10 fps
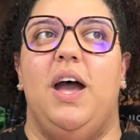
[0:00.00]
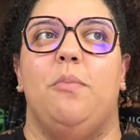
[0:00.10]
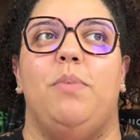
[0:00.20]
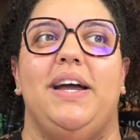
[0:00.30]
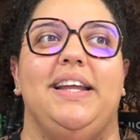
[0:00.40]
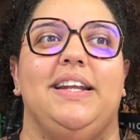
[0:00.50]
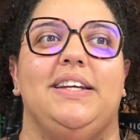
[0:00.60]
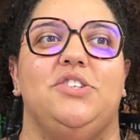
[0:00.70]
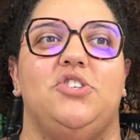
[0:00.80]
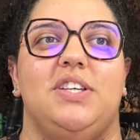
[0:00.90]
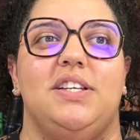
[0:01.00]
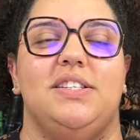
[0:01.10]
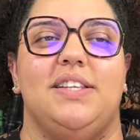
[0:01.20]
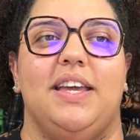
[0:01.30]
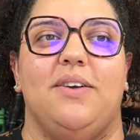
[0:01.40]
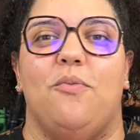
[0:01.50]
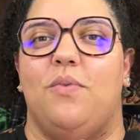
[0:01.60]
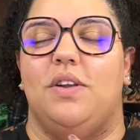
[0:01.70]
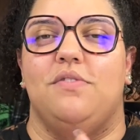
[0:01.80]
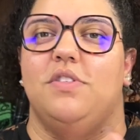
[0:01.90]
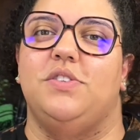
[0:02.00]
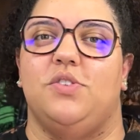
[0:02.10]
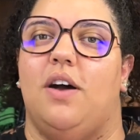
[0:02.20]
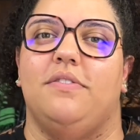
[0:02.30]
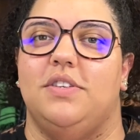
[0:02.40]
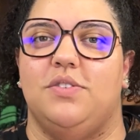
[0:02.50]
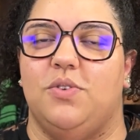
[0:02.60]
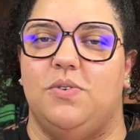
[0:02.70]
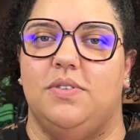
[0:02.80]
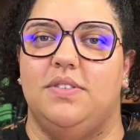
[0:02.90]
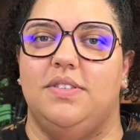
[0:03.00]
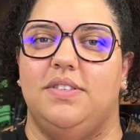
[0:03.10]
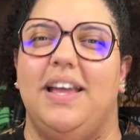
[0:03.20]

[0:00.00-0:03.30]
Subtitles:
But she is like one of the softest souls